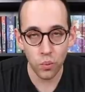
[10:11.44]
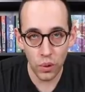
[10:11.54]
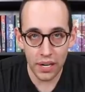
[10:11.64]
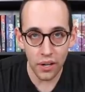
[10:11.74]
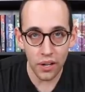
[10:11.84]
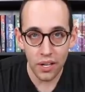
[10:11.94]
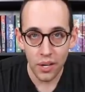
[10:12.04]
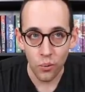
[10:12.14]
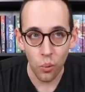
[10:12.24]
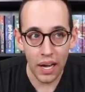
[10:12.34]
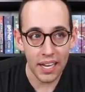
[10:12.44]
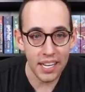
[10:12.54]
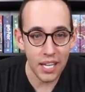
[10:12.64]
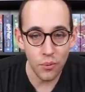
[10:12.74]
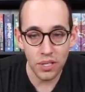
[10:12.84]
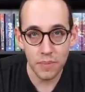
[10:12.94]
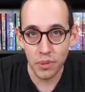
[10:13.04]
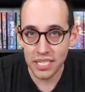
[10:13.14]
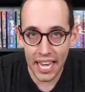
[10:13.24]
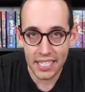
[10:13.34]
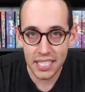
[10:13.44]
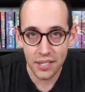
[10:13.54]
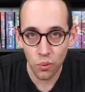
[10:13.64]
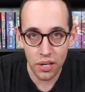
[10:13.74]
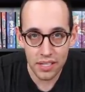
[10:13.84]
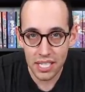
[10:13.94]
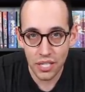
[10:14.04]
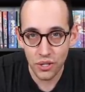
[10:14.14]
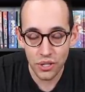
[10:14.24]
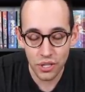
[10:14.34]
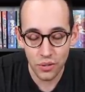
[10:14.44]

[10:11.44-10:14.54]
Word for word: riddle when he was protecting one of the teachers